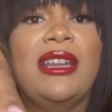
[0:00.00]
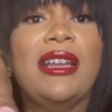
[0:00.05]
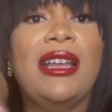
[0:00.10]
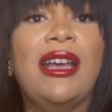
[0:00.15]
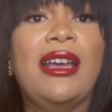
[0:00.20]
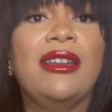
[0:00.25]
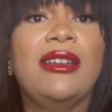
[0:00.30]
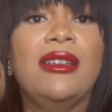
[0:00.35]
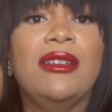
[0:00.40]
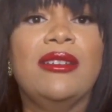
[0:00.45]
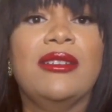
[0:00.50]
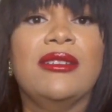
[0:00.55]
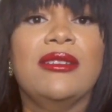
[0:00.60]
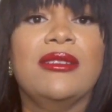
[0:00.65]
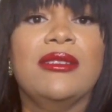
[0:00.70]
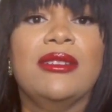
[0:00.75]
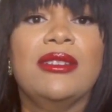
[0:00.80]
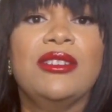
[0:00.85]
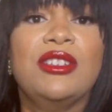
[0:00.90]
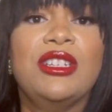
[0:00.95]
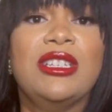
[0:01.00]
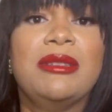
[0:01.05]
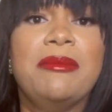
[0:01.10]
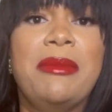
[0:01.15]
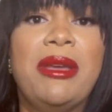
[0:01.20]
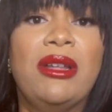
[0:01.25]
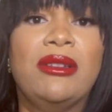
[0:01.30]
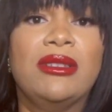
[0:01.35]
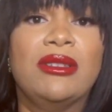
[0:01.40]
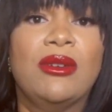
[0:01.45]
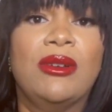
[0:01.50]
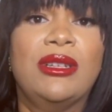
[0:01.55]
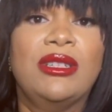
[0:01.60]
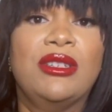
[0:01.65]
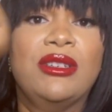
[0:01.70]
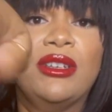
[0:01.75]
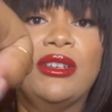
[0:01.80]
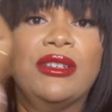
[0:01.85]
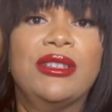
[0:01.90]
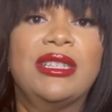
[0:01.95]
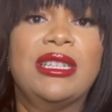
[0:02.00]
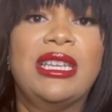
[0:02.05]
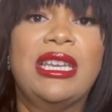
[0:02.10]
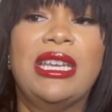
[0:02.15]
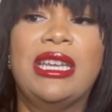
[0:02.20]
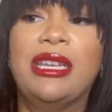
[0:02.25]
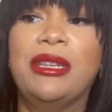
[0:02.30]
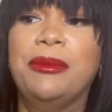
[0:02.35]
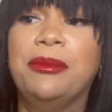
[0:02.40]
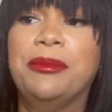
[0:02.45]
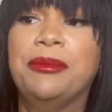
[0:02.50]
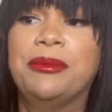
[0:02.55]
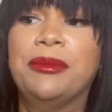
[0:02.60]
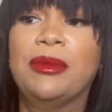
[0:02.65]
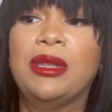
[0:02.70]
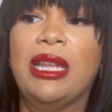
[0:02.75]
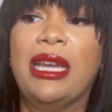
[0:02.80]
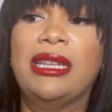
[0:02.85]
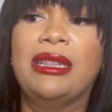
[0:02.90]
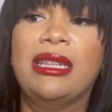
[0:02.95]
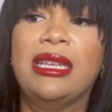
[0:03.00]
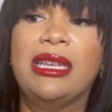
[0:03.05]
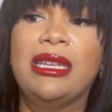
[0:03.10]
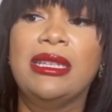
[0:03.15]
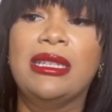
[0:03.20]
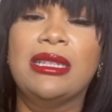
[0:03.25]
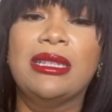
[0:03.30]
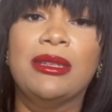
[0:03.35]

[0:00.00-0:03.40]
kind of just melts onto your skin like this.